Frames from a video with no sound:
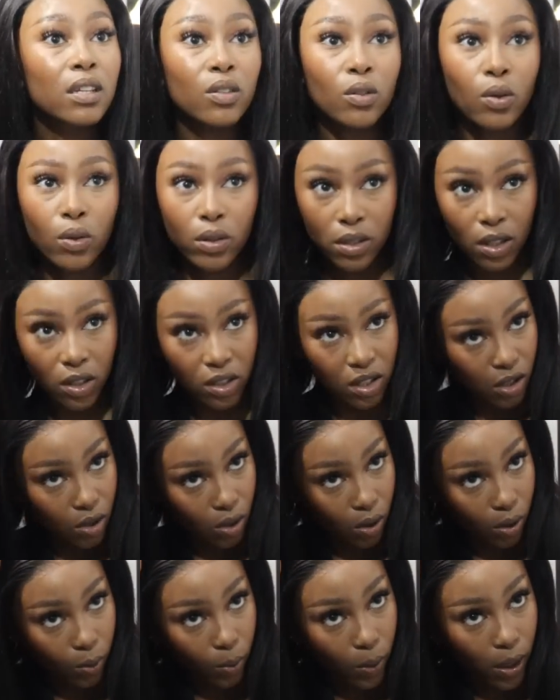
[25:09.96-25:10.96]
No, it's actually
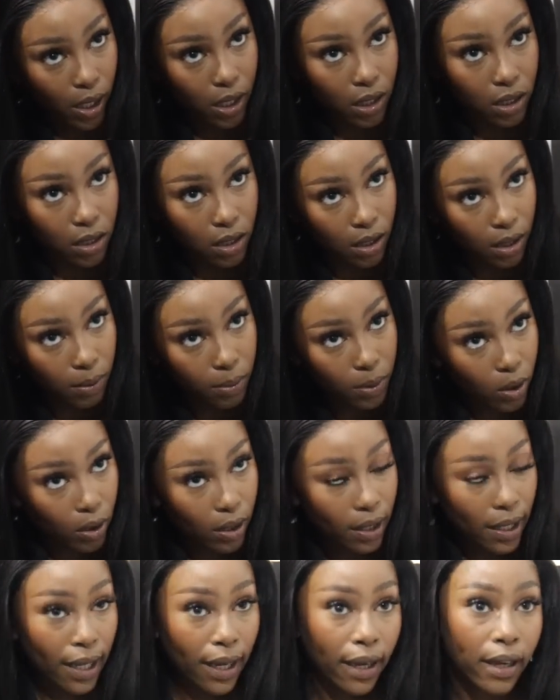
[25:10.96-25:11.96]
not white, let me
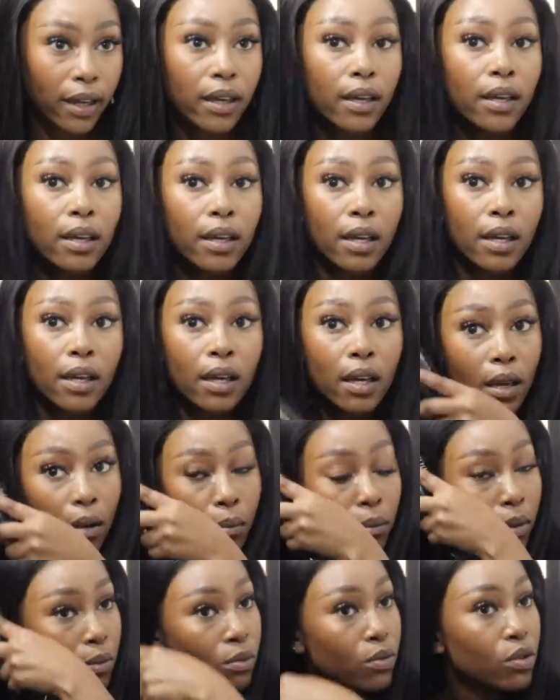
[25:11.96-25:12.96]
not lie.
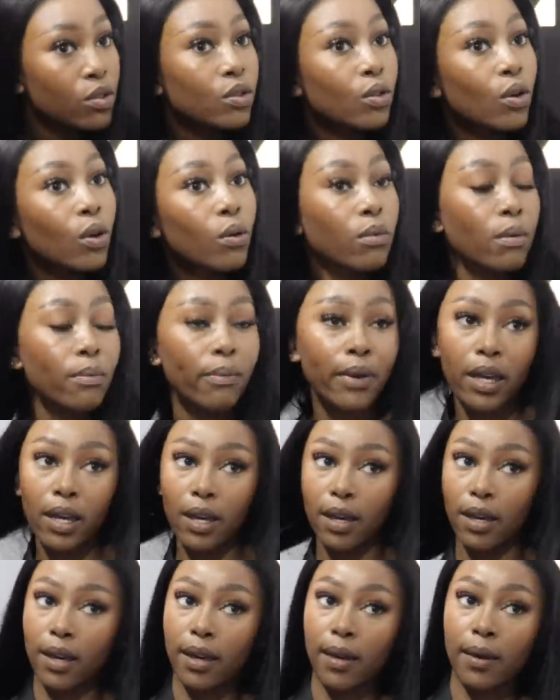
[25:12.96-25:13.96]
But I'm just combing my
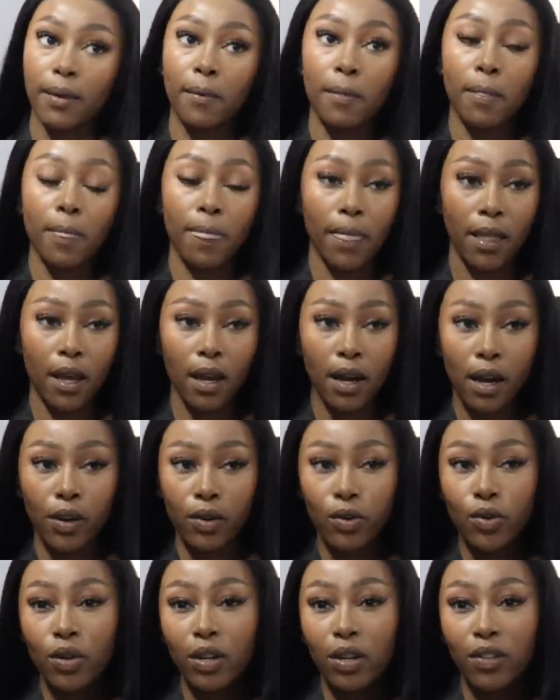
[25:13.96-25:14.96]
hair. I
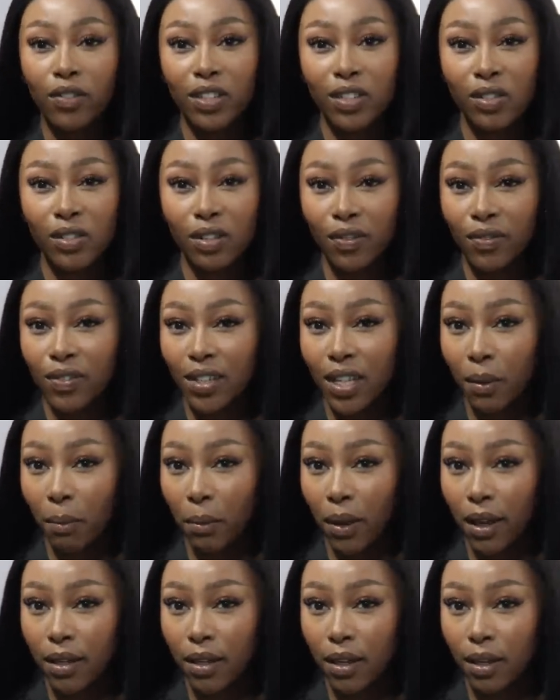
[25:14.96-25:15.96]
don't know if I should have
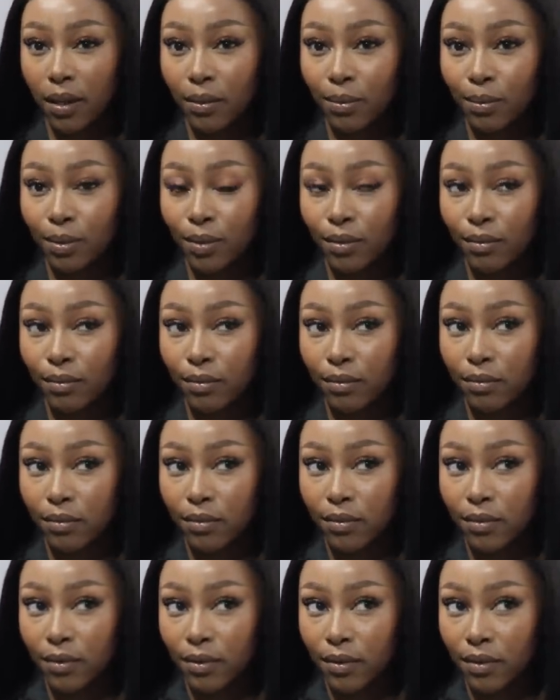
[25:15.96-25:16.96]
done makeup
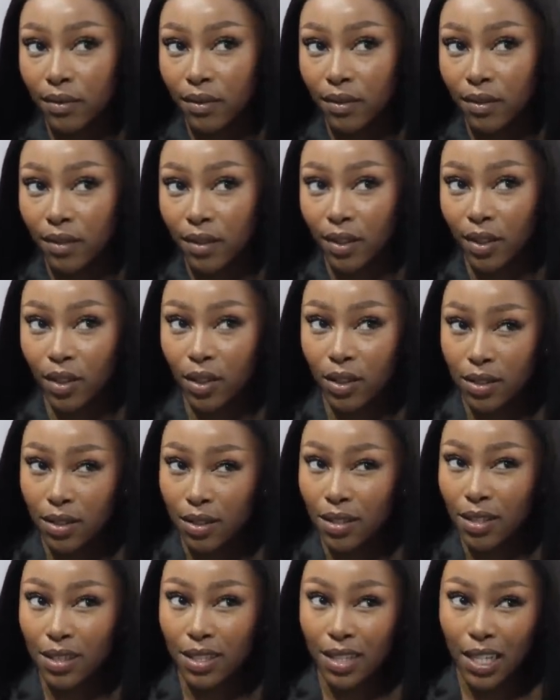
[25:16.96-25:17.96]

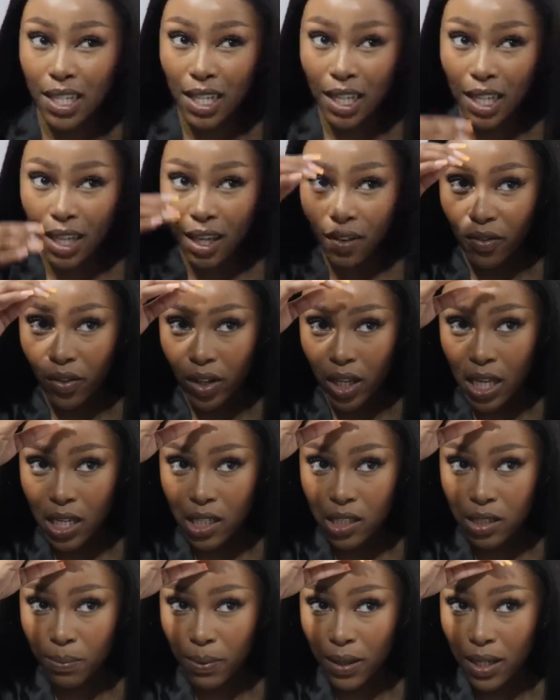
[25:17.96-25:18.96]
because of the skincare
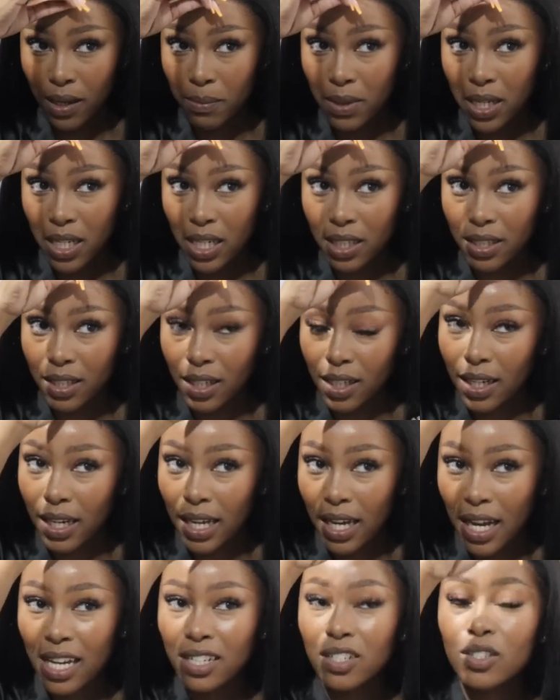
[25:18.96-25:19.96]
event, but I mean, it's at
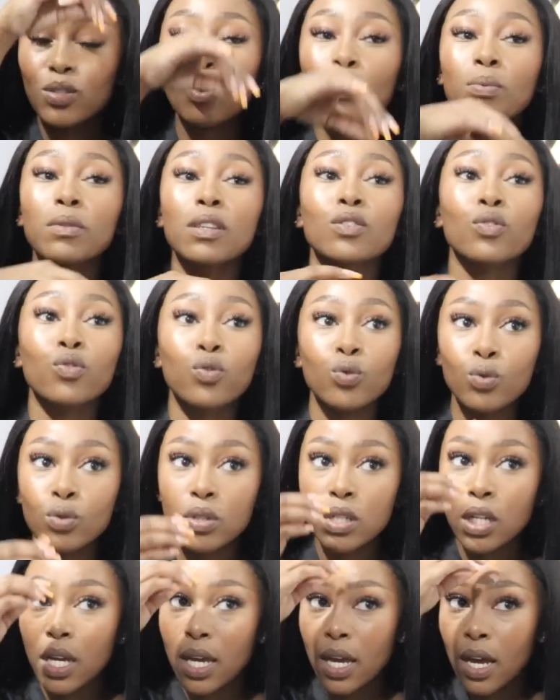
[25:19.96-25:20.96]
night. I just hope there's
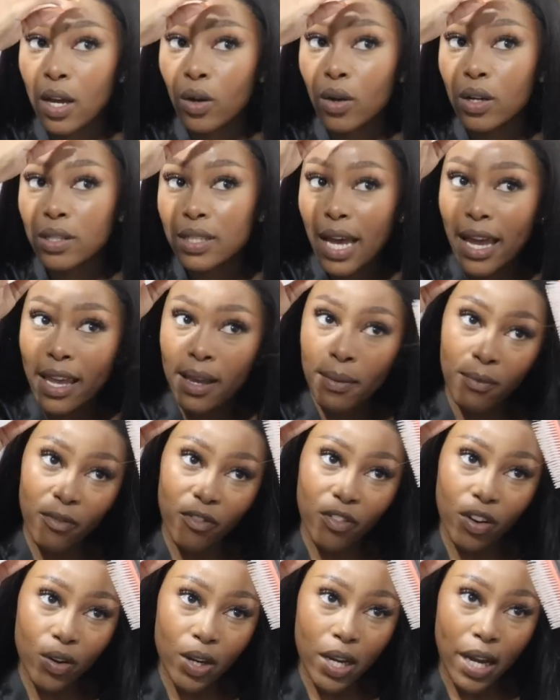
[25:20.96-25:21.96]
food because I am
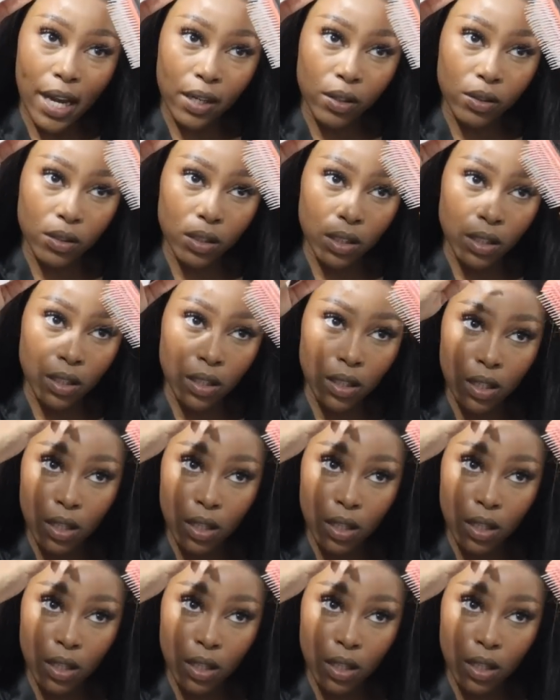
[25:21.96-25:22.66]
very hungry.